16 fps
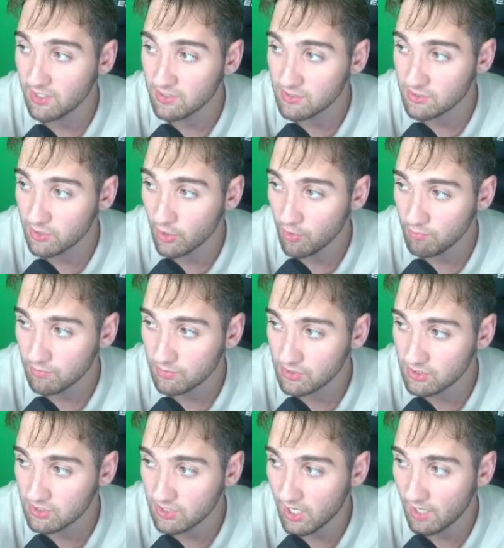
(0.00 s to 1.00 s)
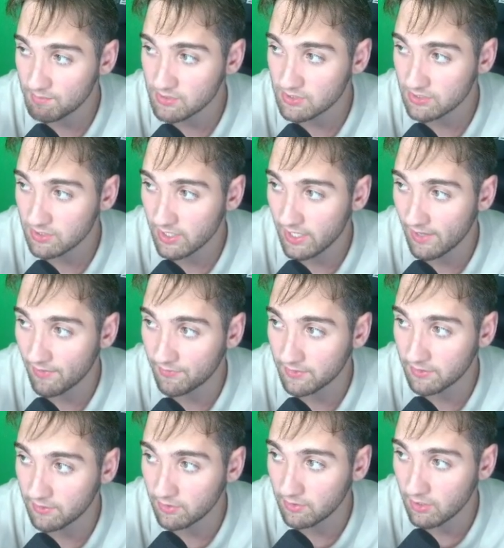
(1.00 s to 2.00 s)
So stops at
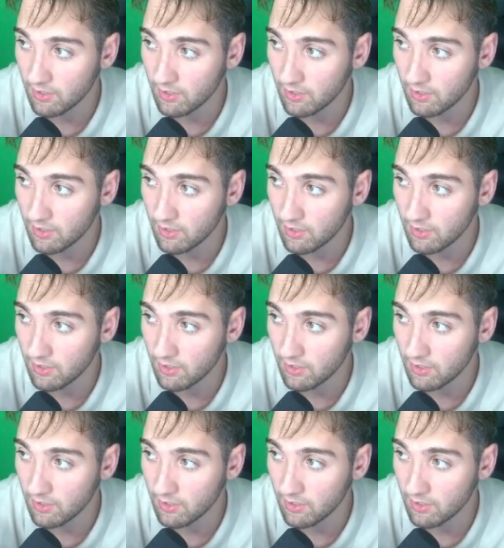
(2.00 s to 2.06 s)
the